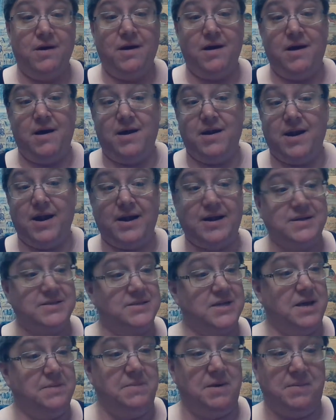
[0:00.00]
And like I
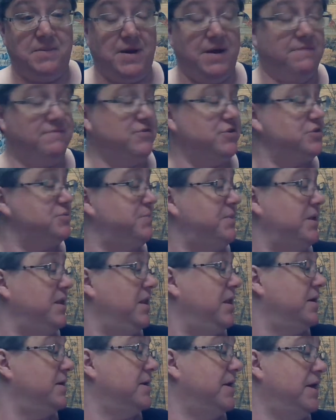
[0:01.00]
say, maybe I've just been
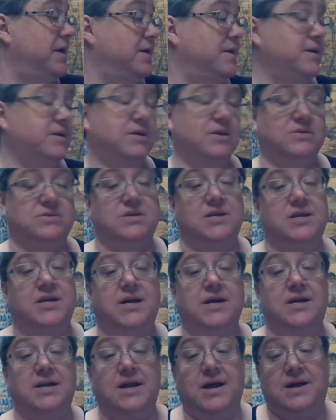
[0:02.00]
lucky. Then
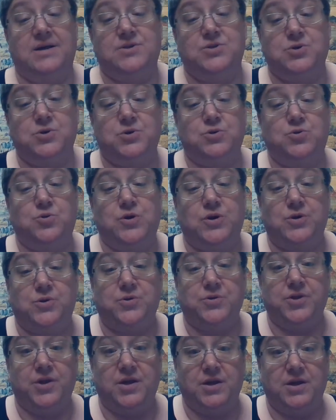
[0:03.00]
again, I took
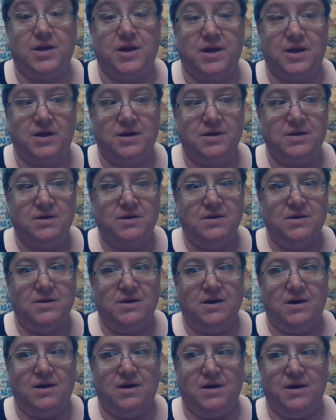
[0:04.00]
critical thinking
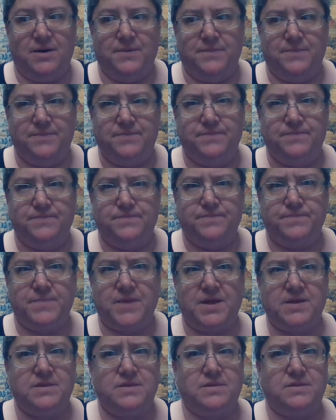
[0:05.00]

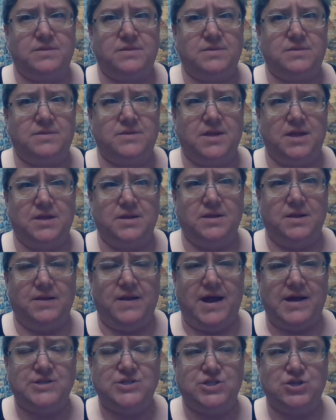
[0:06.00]
at the end of
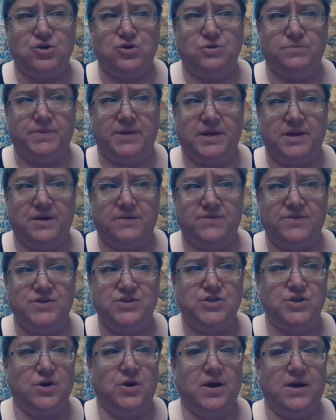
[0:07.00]
last year, the beginning of
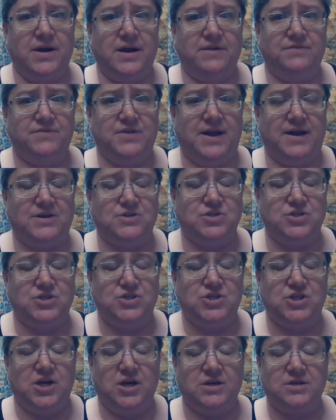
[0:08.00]
this year. I'd have to actually
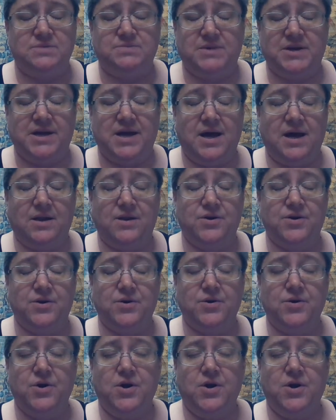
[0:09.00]
check my calendar.